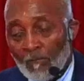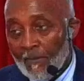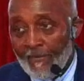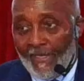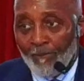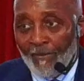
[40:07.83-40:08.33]

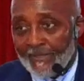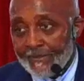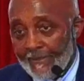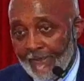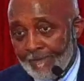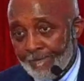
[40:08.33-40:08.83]
They
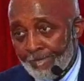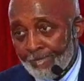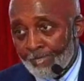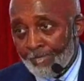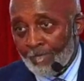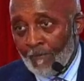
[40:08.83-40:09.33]
missed it.
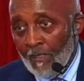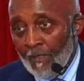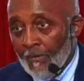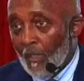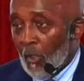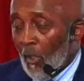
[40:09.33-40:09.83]

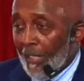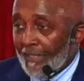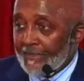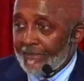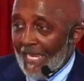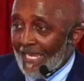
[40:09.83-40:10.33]
Yeah. The Lord
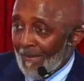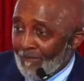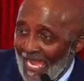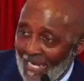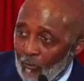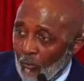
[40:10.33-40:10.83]
is saying, I'm
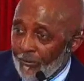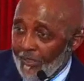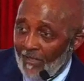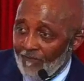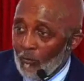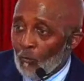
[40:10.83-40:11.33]
not going to
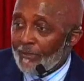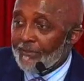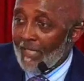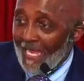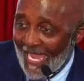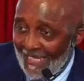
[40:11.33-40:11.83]
give you what
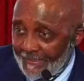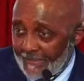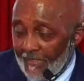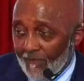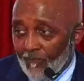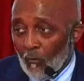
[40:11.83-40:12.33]
you're
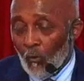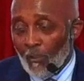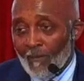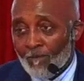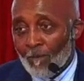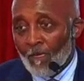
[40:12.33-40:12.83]
asking for.